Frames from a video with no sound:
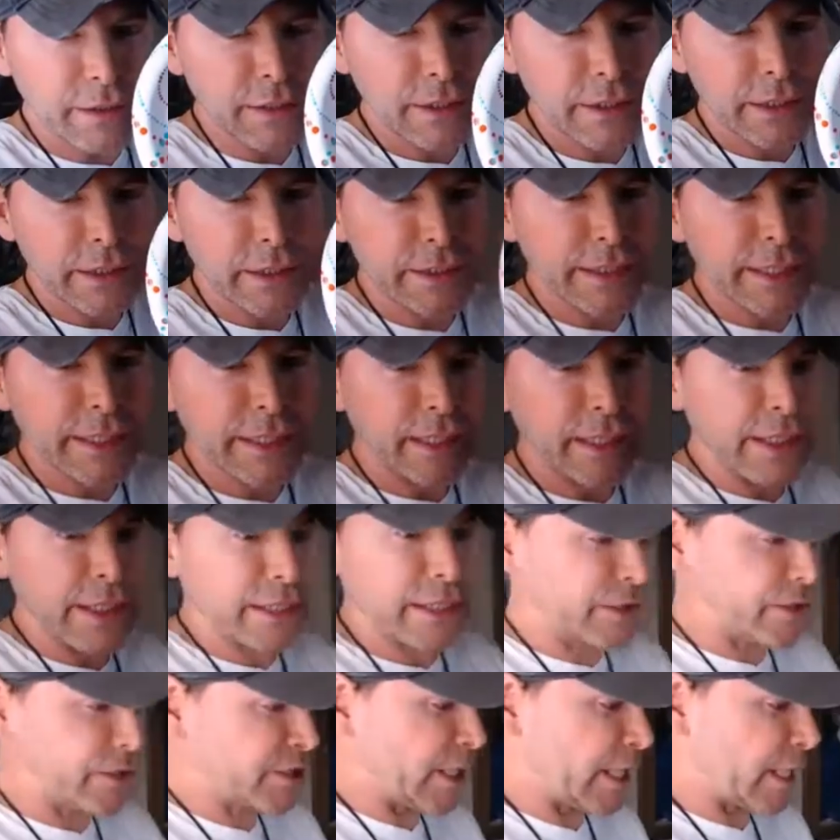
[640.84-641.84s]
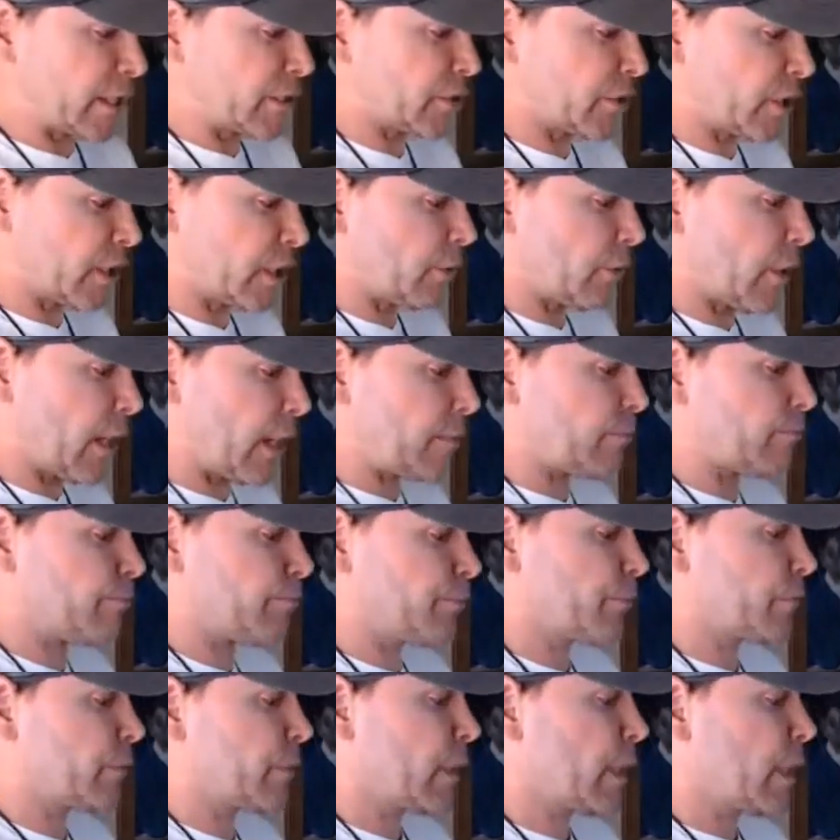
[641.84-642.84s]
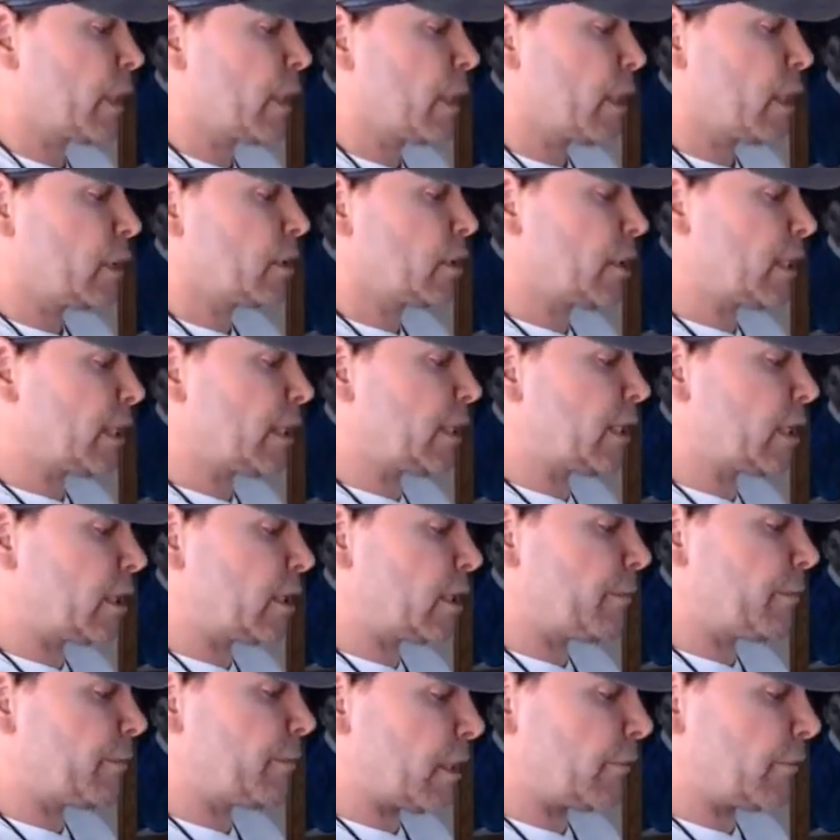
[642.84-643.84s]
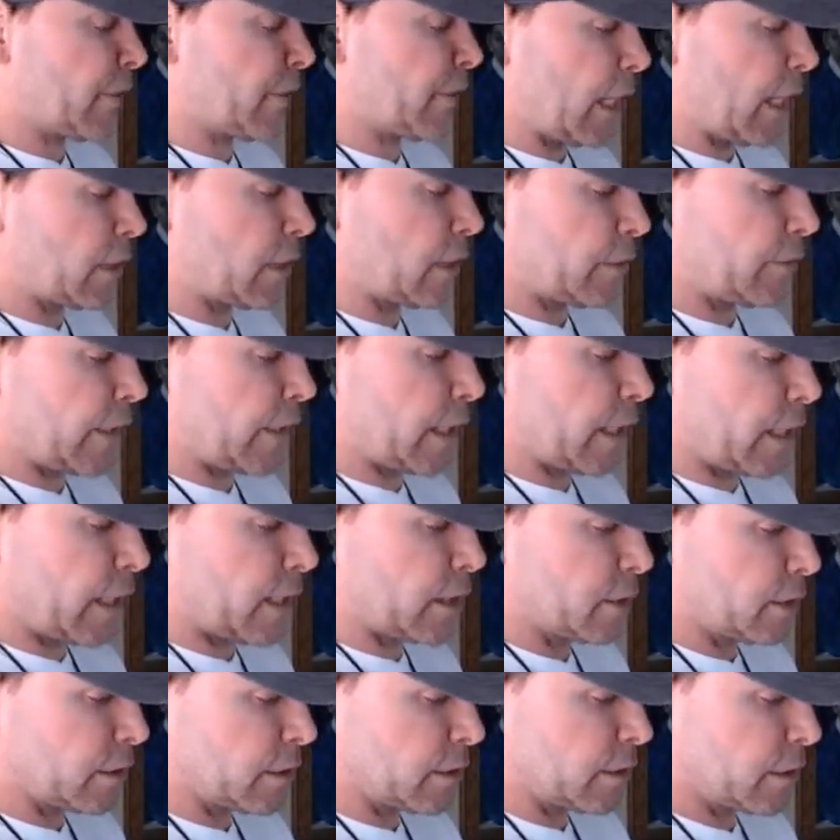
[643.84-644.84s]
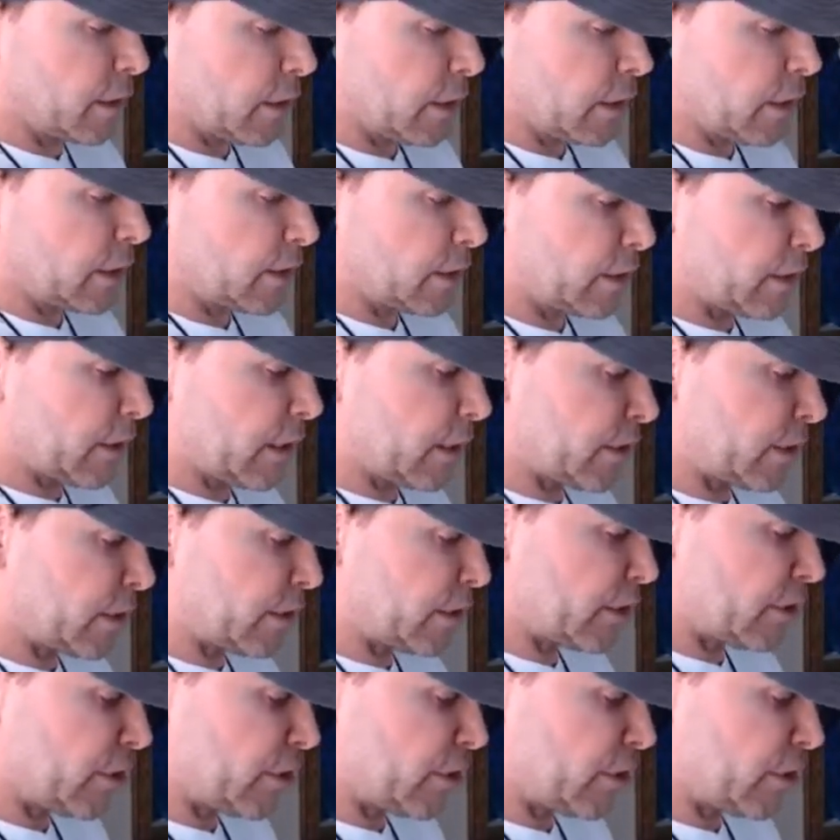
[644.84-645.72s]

See how that's changing, right? Little bit of yellow there, starts to